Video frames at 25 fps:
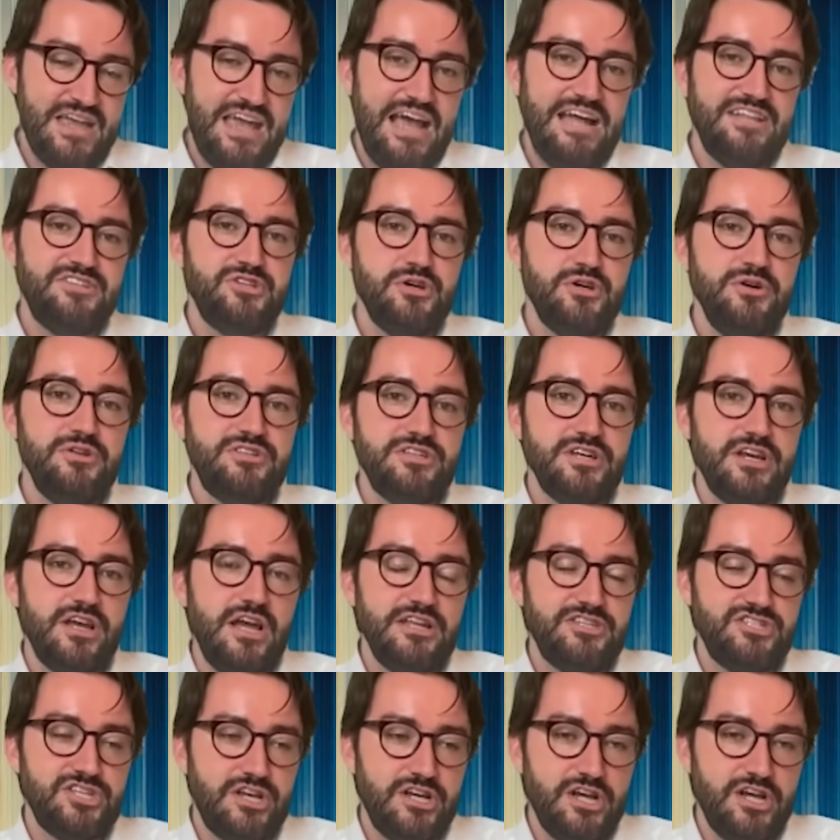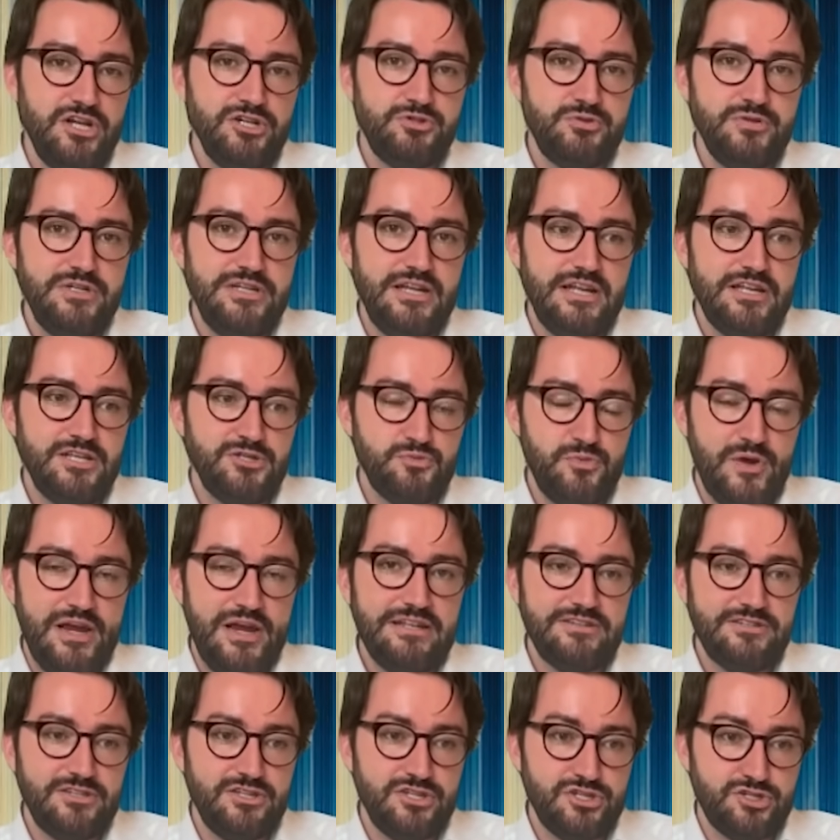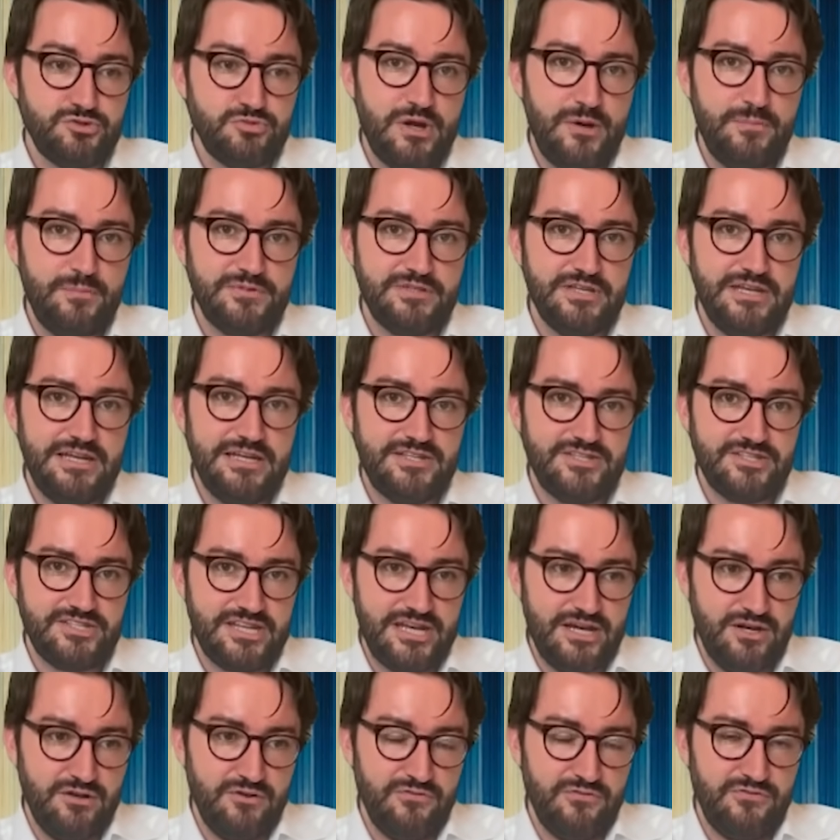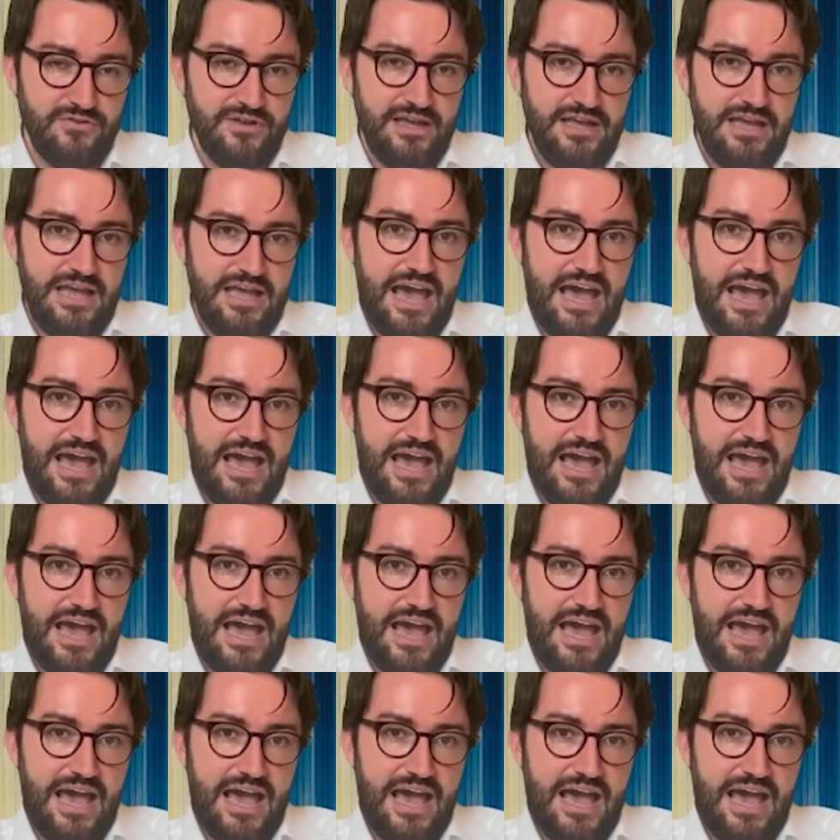And so it's a country that is willing to disrupt itself.